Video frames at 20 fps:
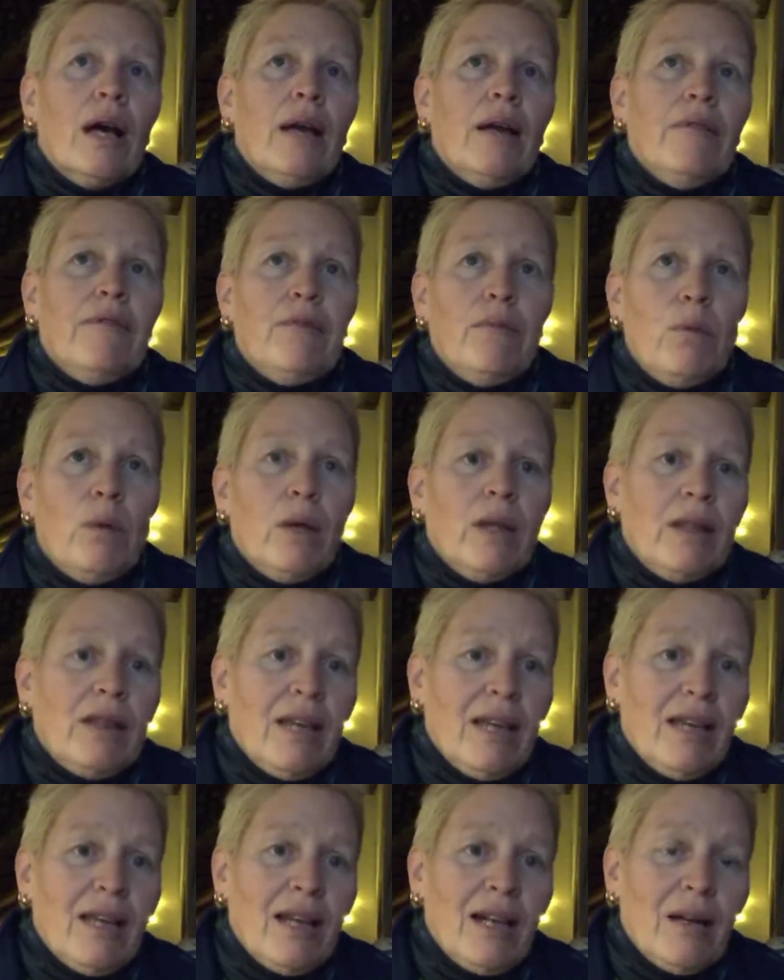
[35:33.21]
if we're
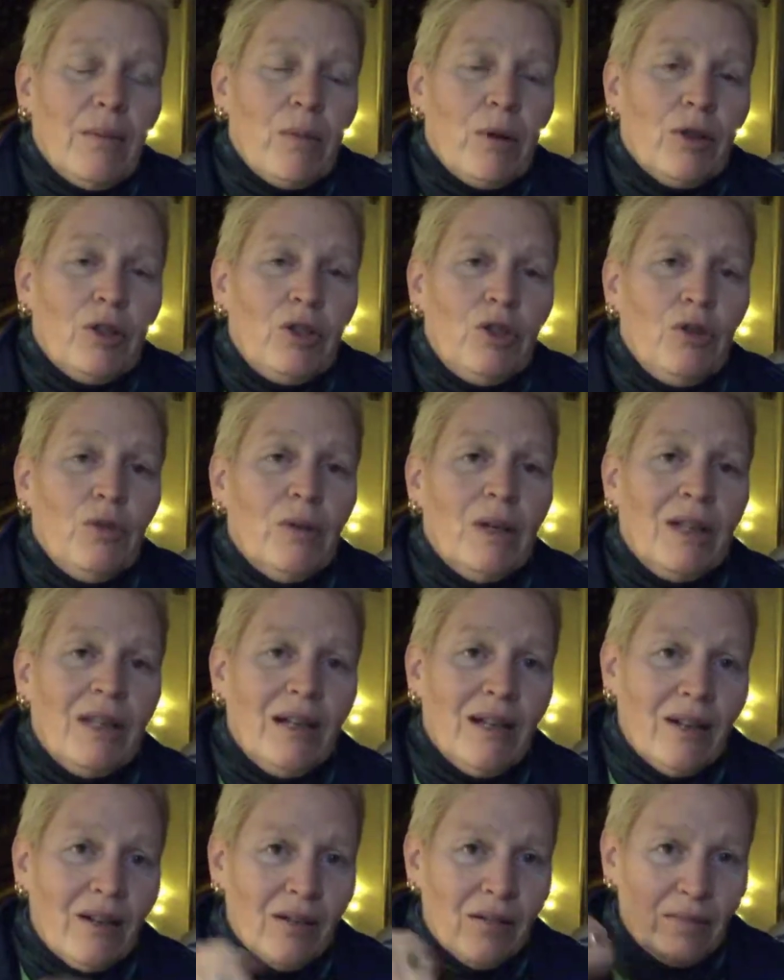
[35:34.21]
thinking about human,
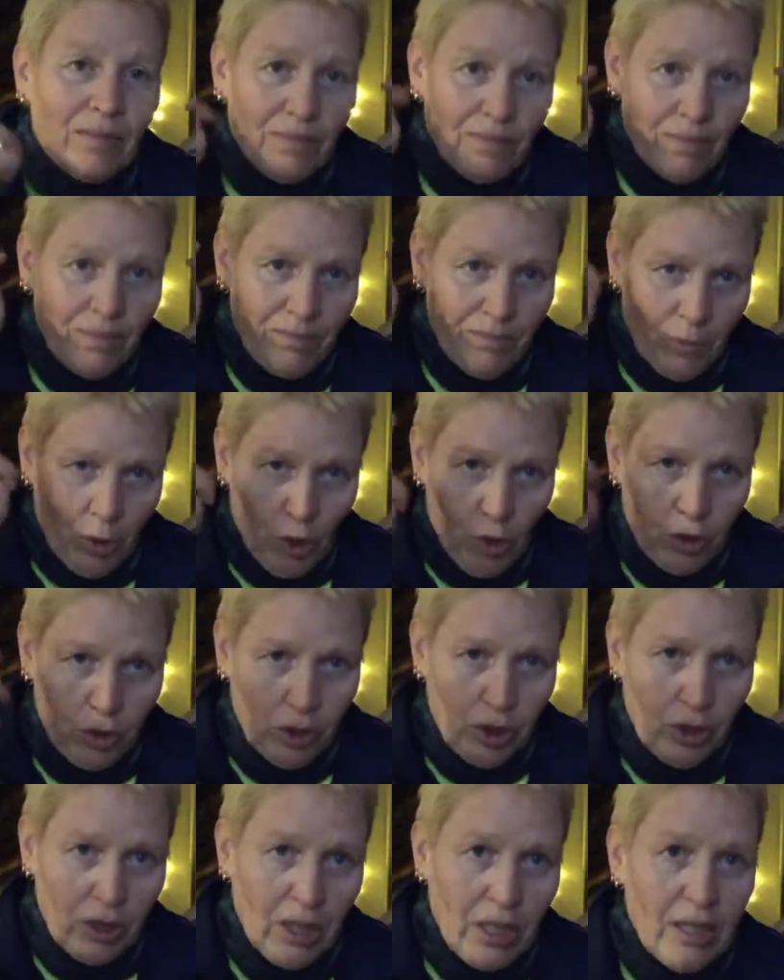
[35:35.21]
their
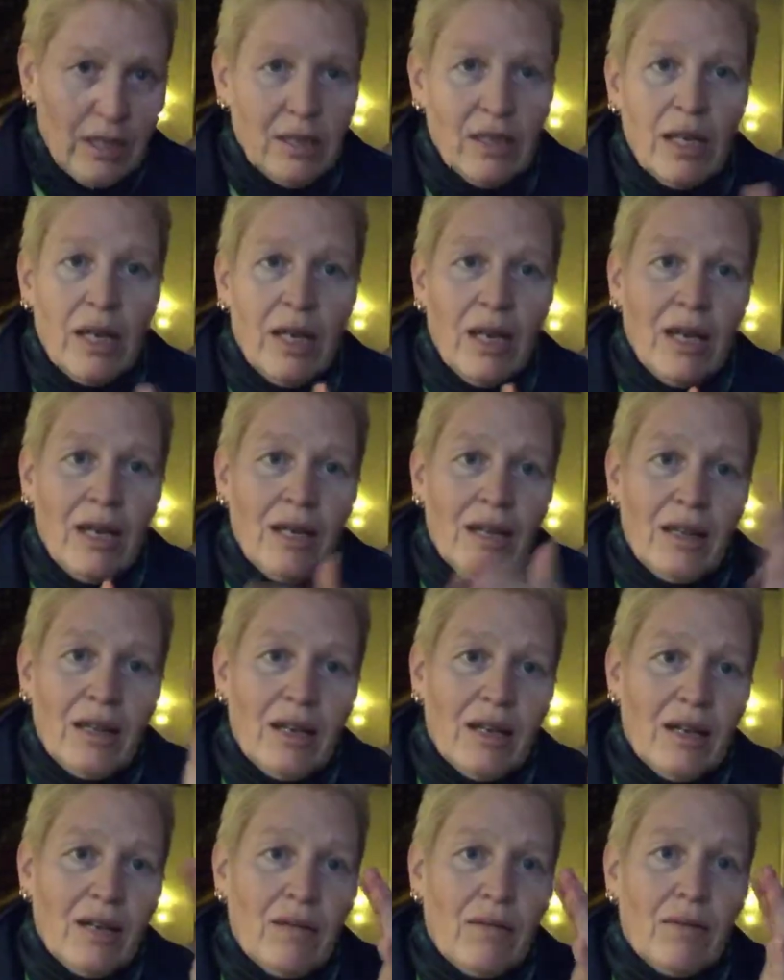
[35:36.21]
consciousness,
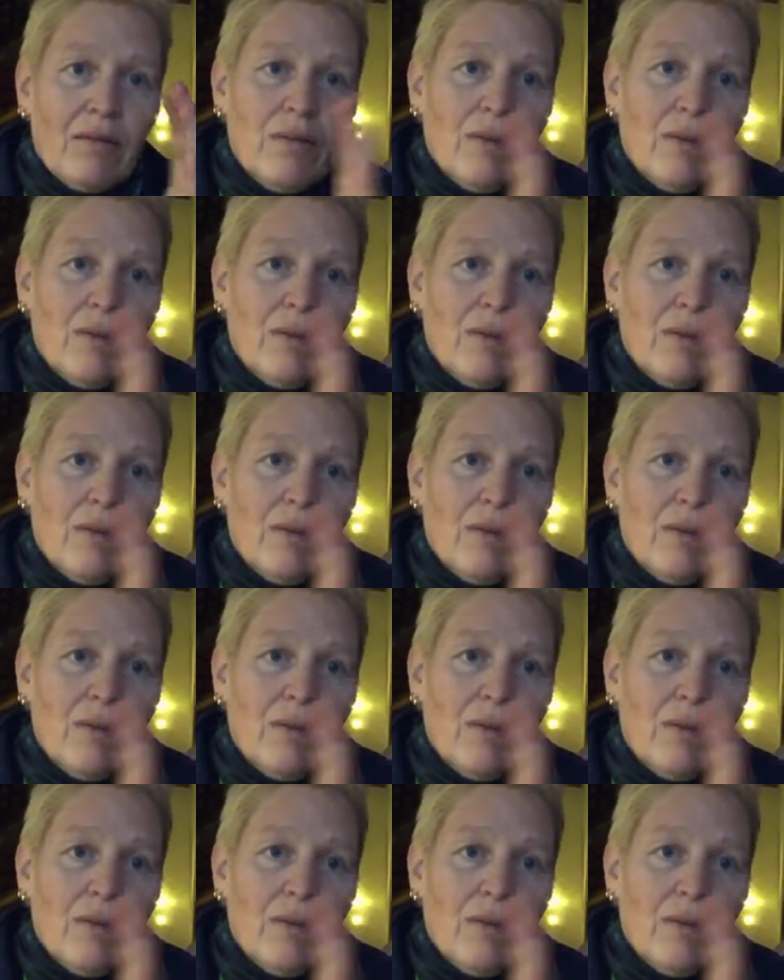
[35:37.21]
they're